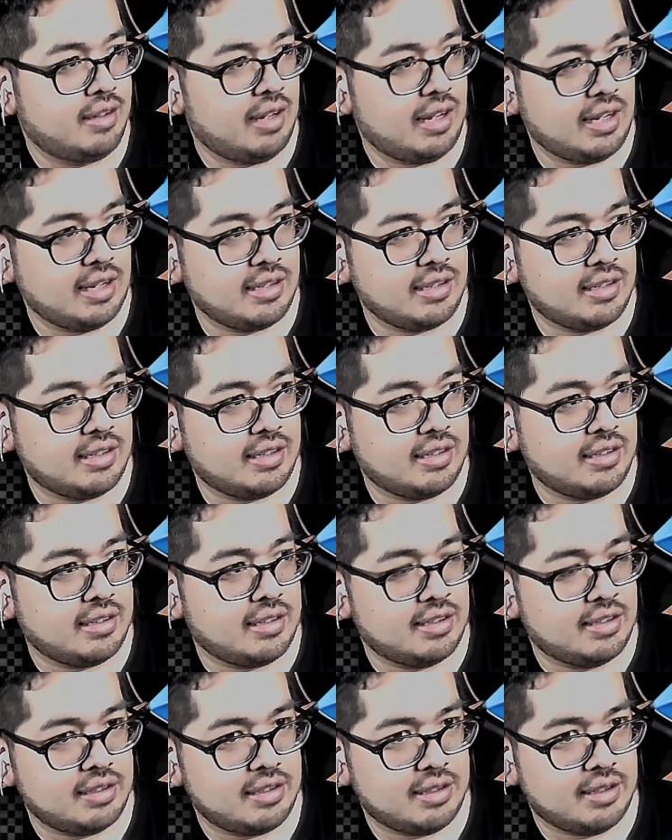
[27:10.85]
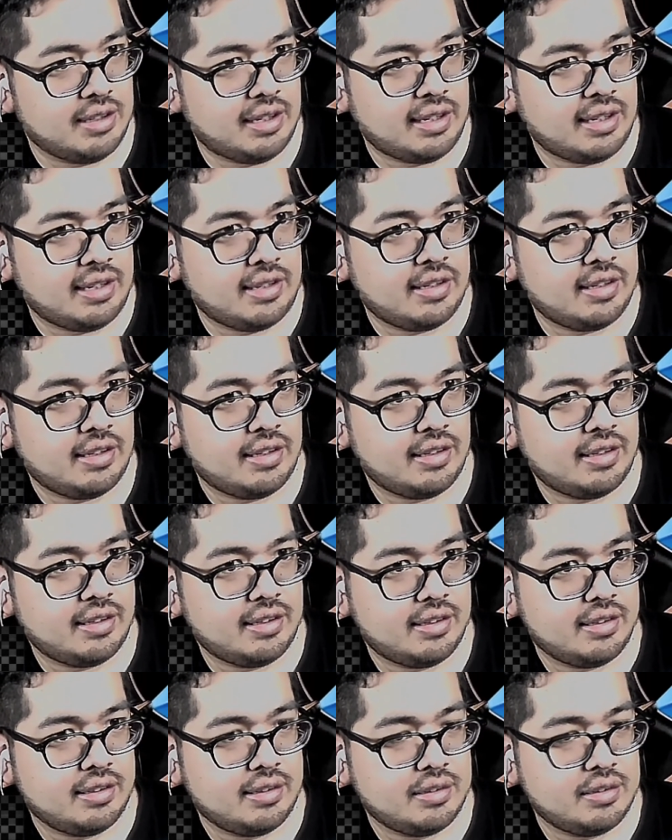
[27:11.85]
And, like,
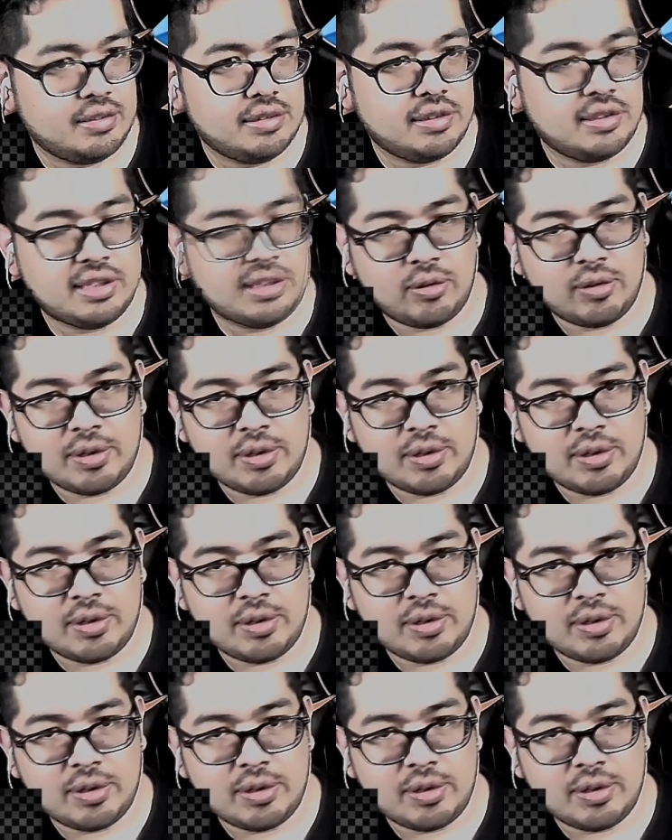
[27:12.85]
the